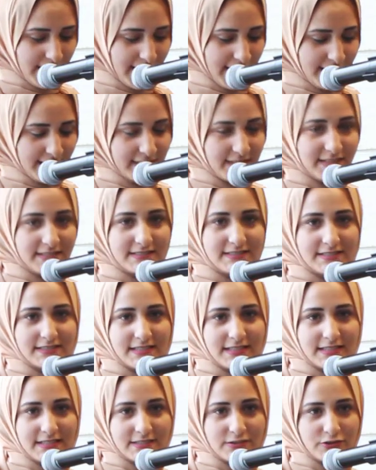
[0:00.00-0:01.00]
and this
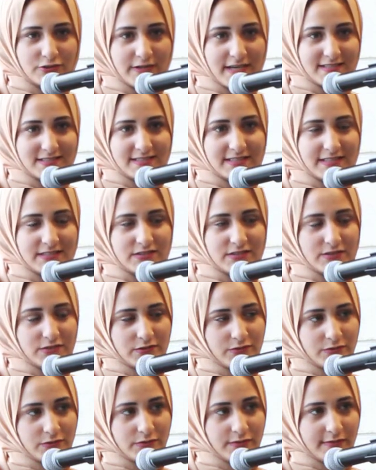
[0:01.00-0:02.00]
translates
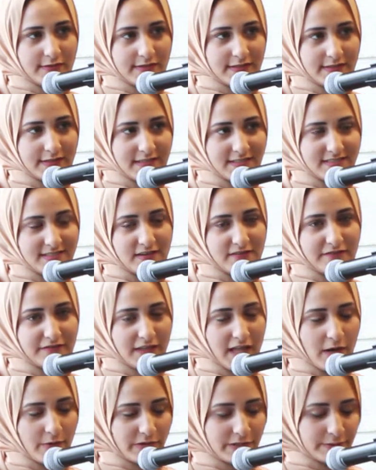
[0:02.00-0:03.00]
to the
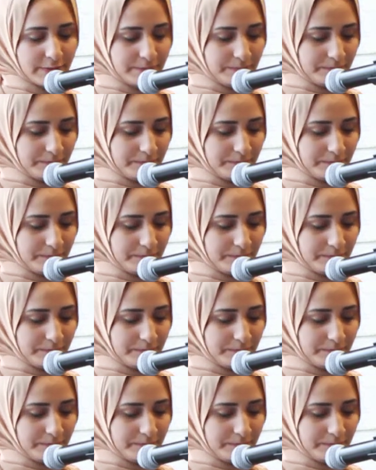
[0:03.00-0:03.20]
sunflower.